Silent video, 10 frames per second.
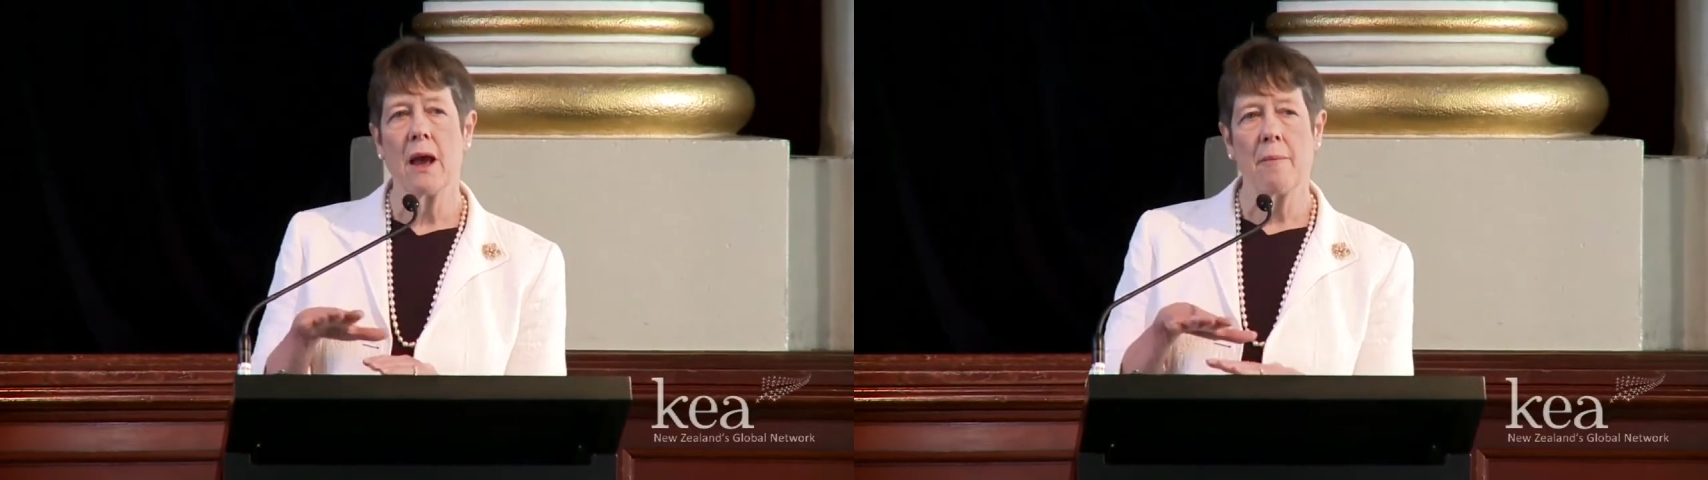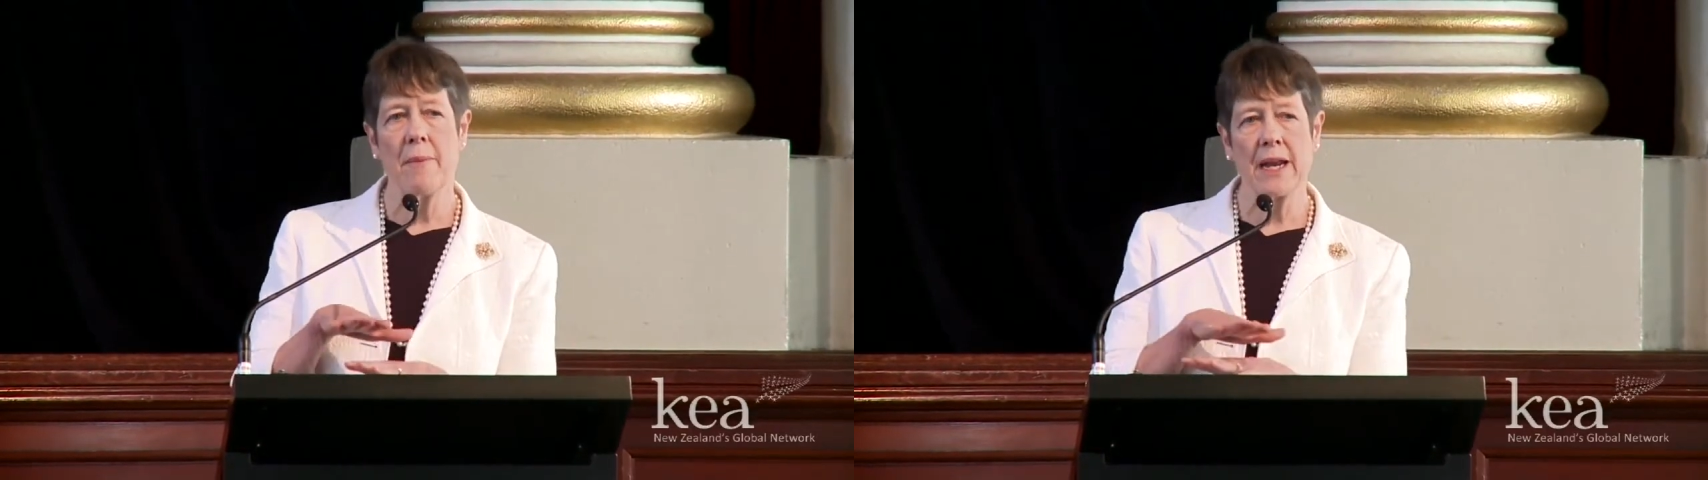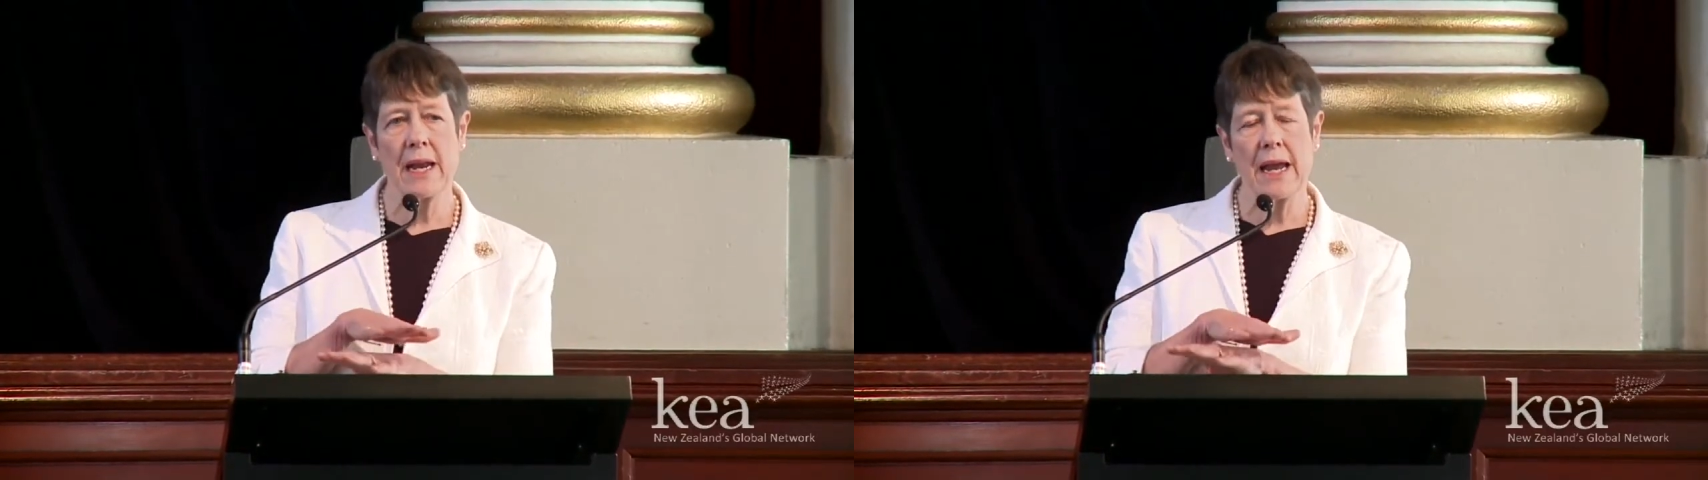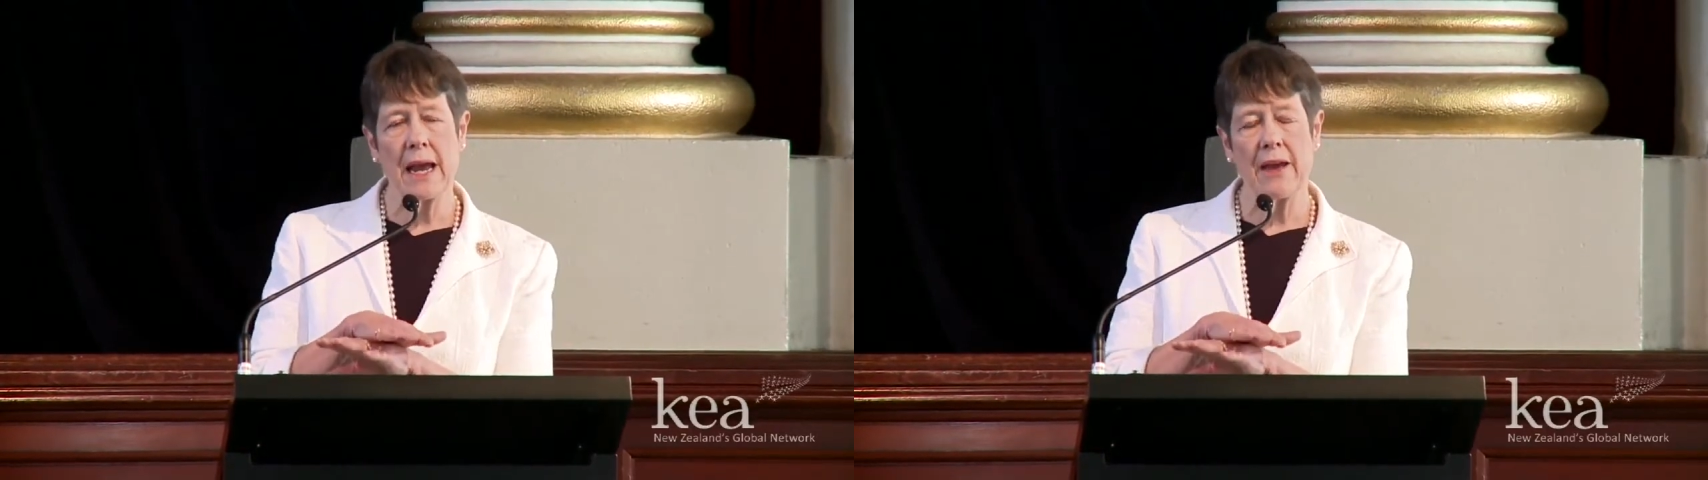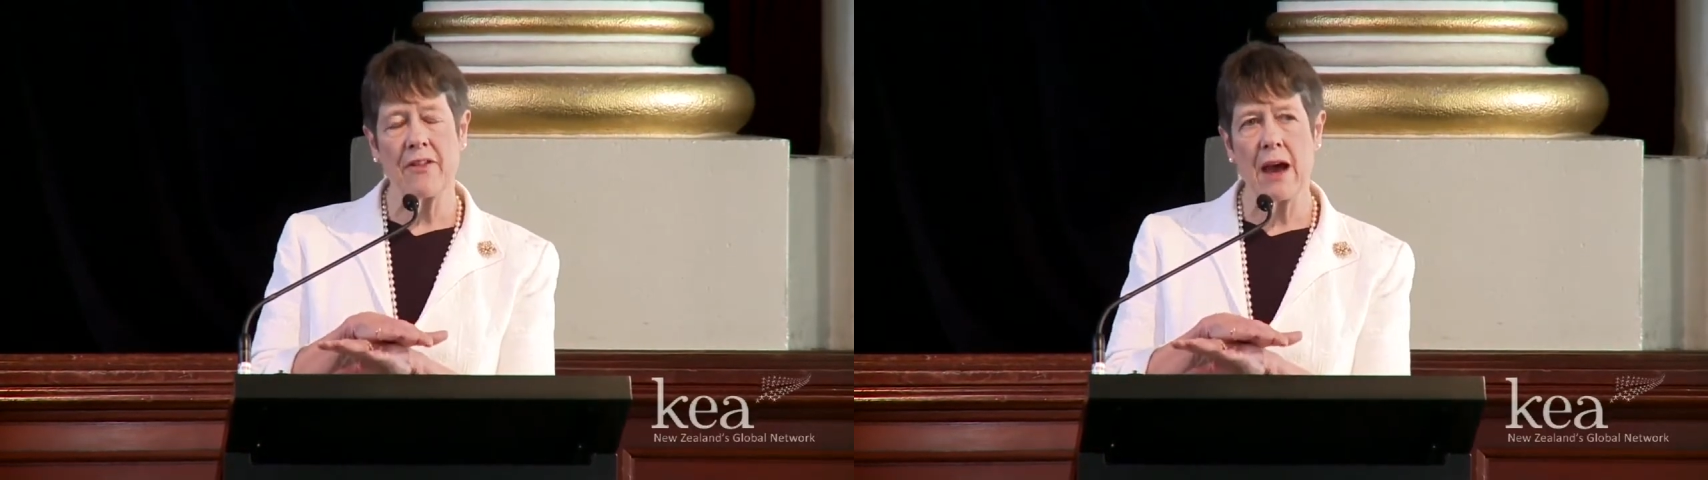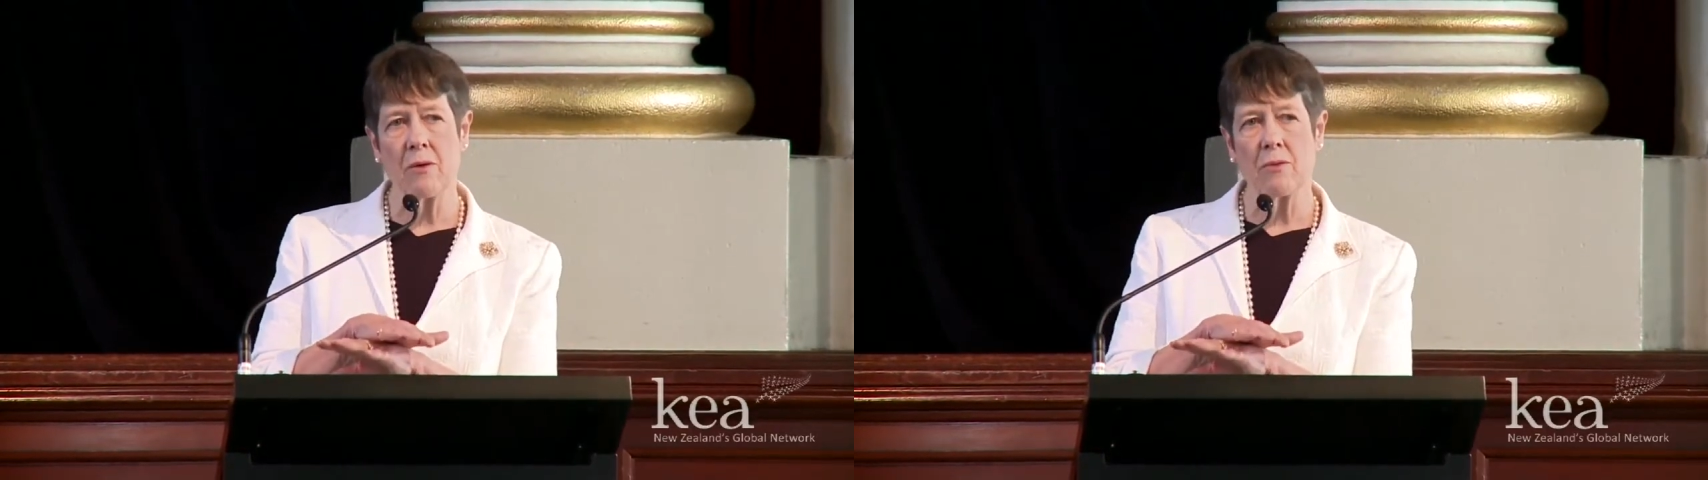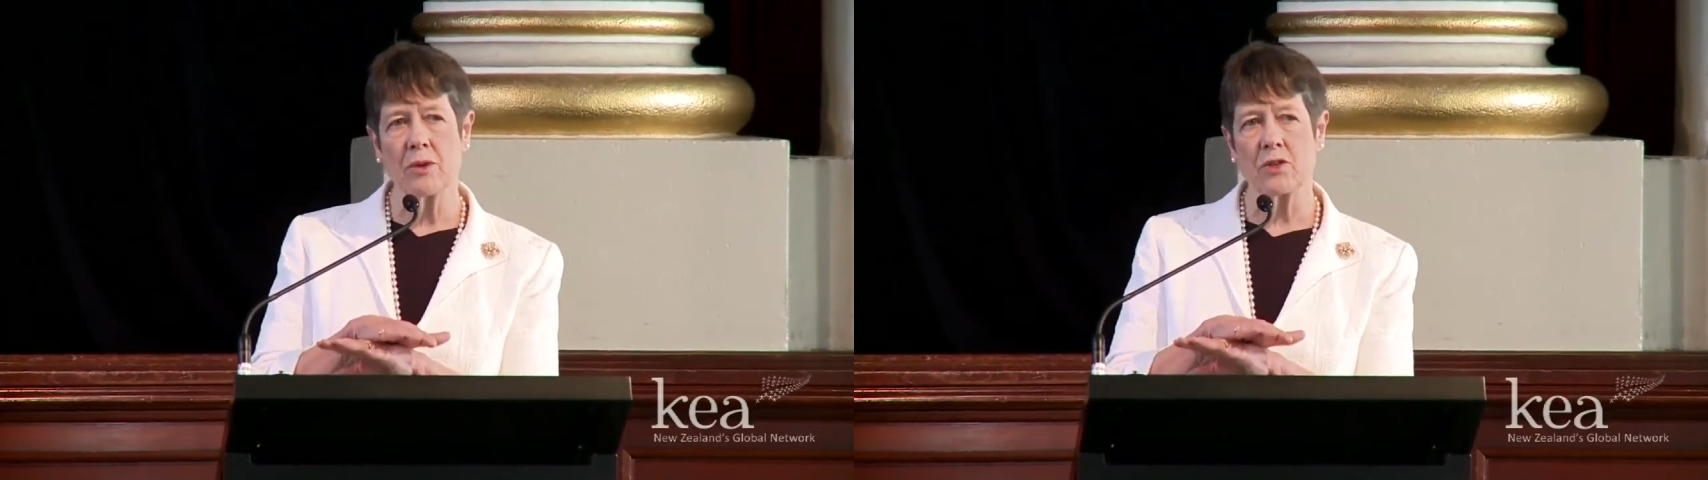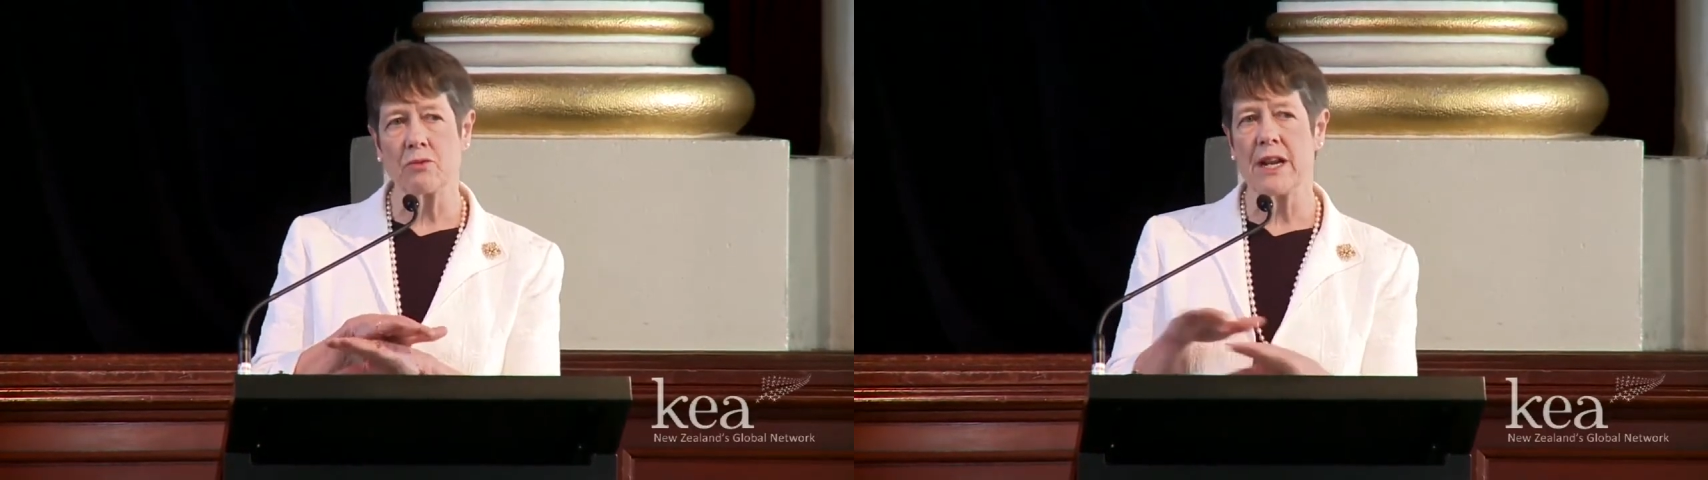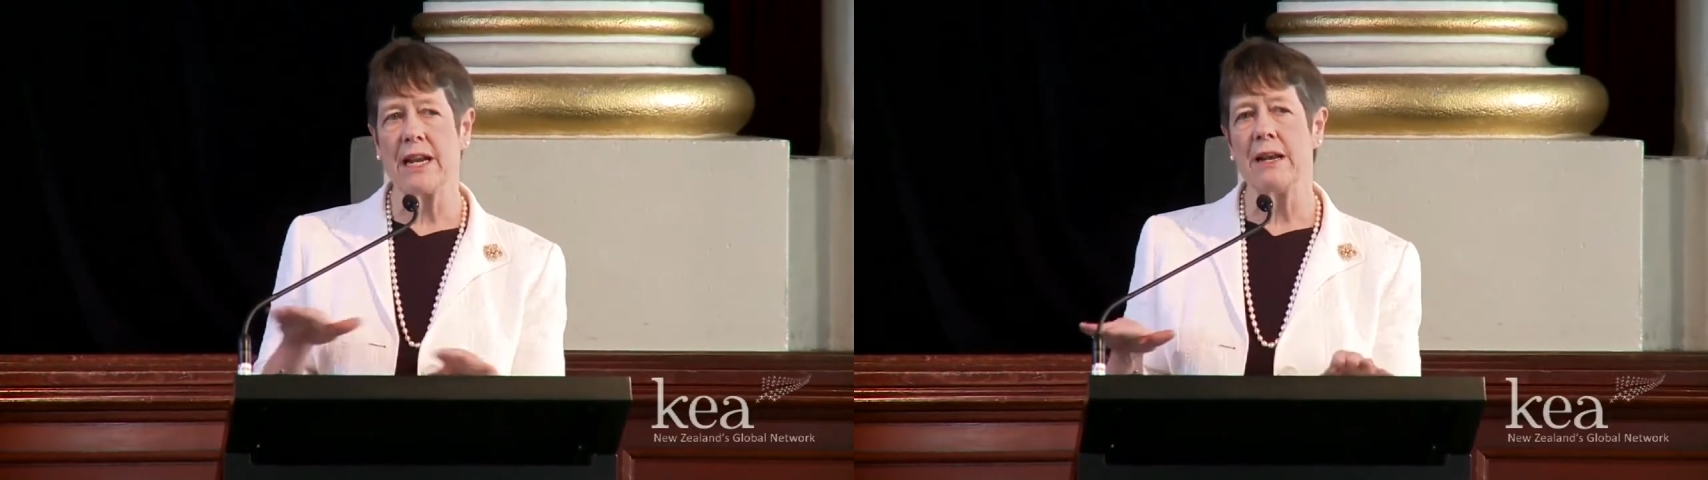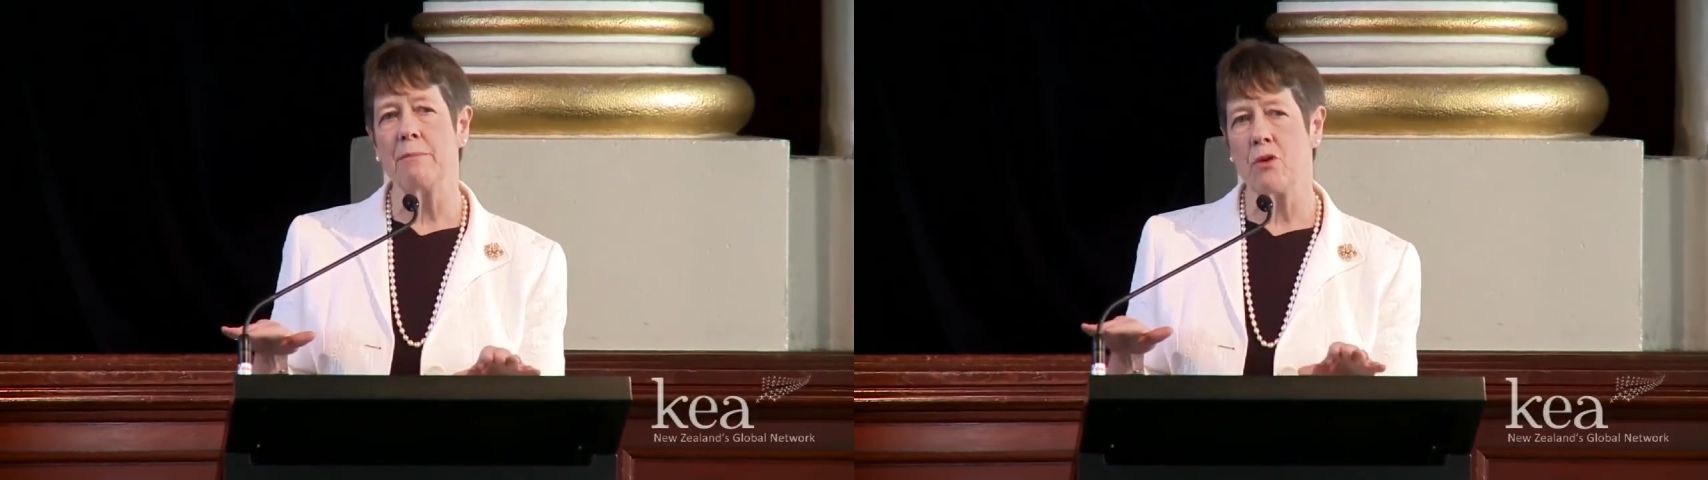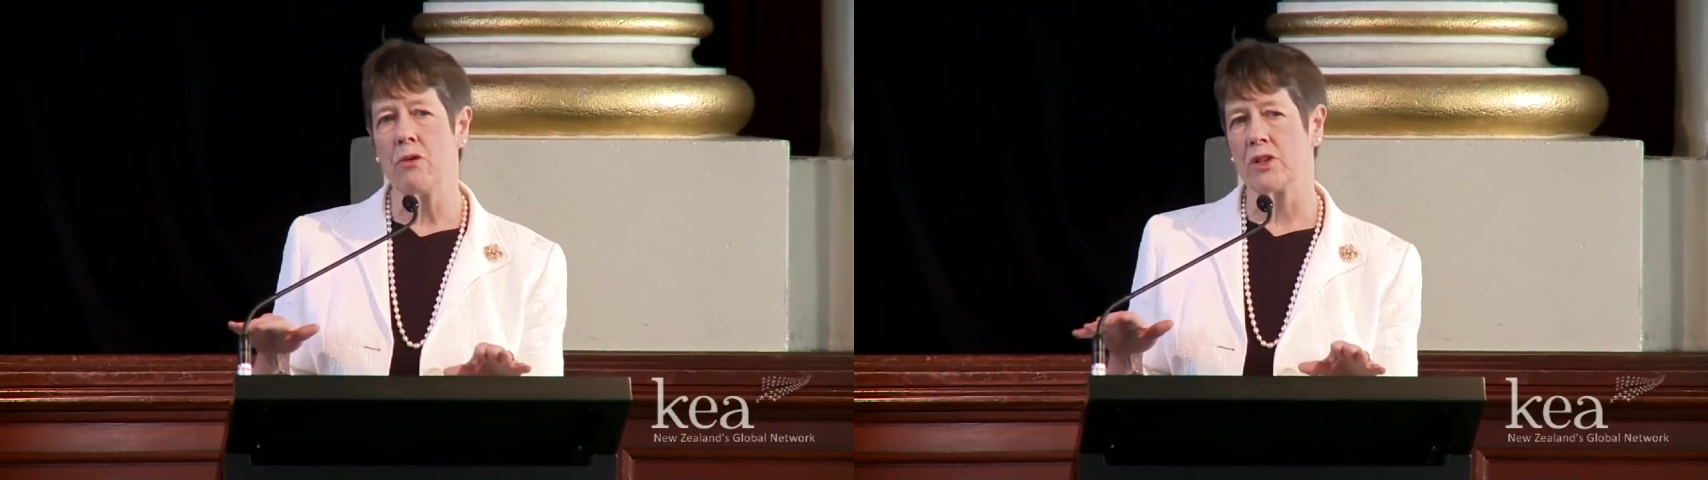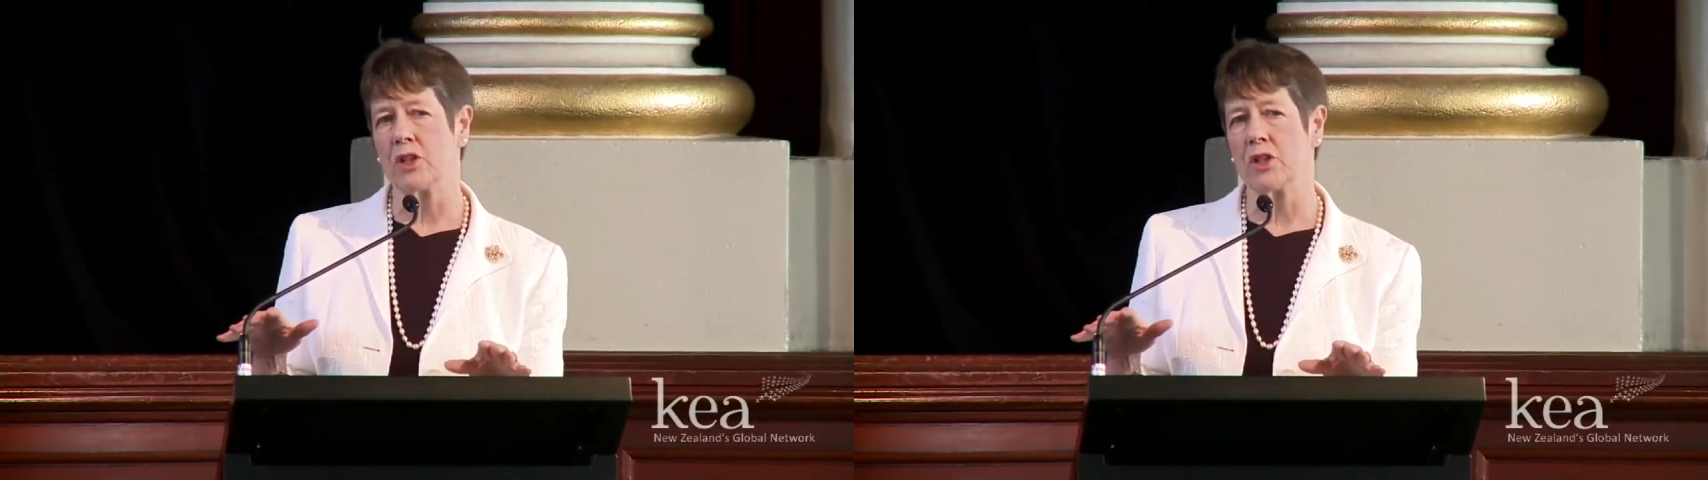but that was really important